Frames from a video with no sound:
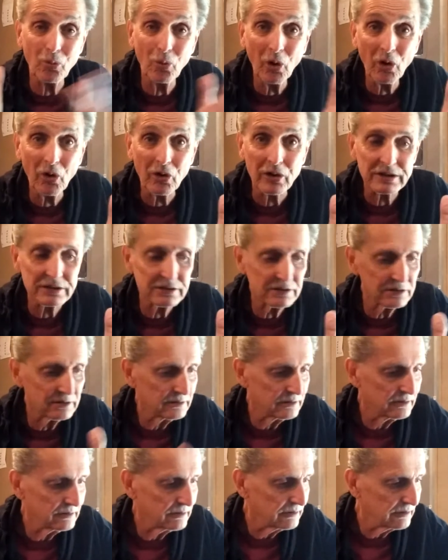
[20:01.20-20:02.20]
works.
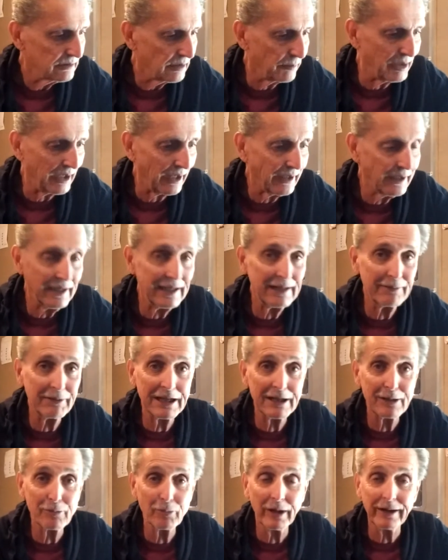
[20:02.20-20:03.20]
I mean, I can't even
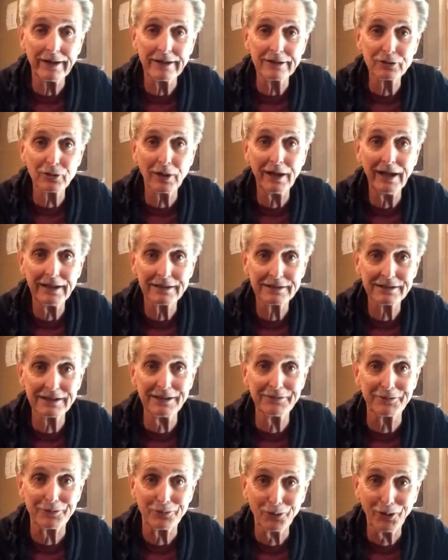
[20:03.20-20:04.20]
get anybody to try it to
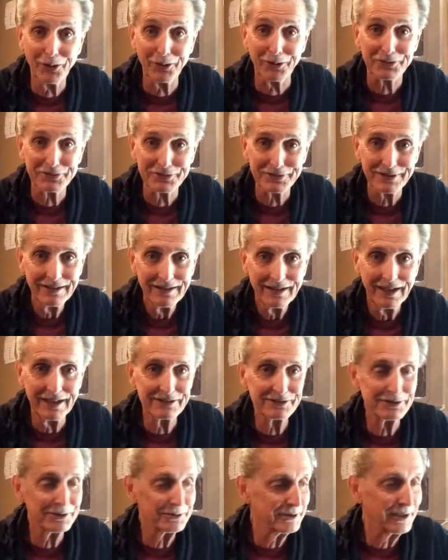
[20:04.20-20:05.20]
see if it works.
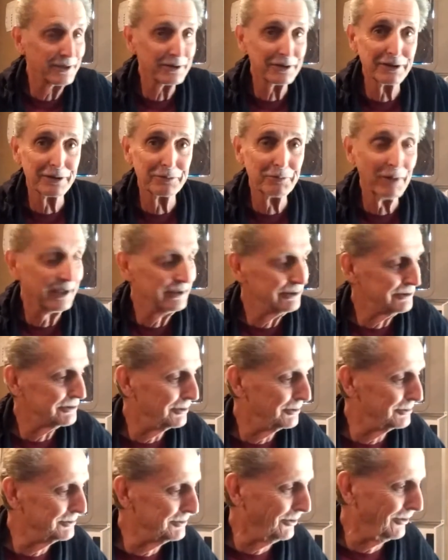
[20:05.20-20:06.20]
That shows how good my
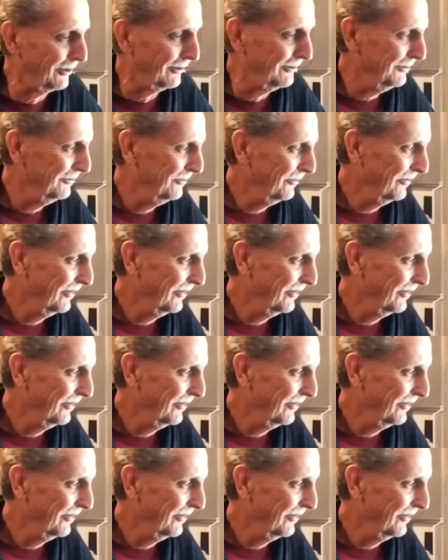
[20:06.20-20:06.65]
shows are.